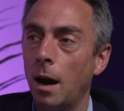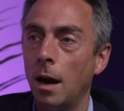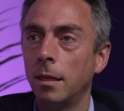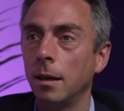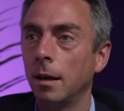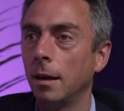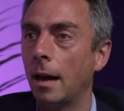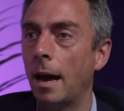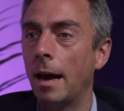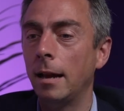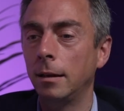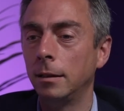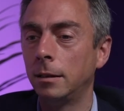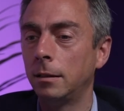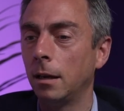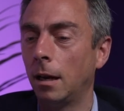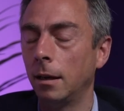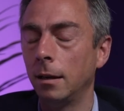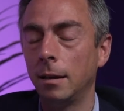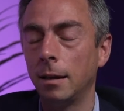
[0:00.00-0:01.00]
I think Ed has
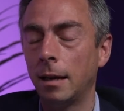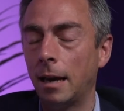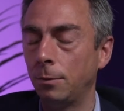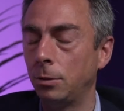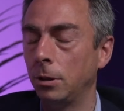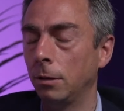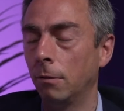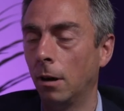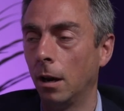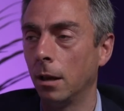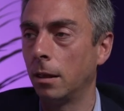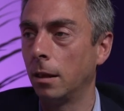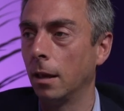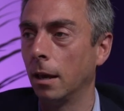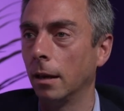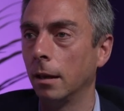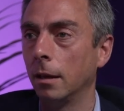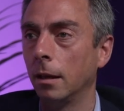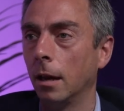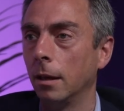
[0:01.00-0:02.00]
done the absolute right
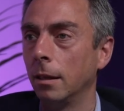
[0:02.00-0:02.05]
thing.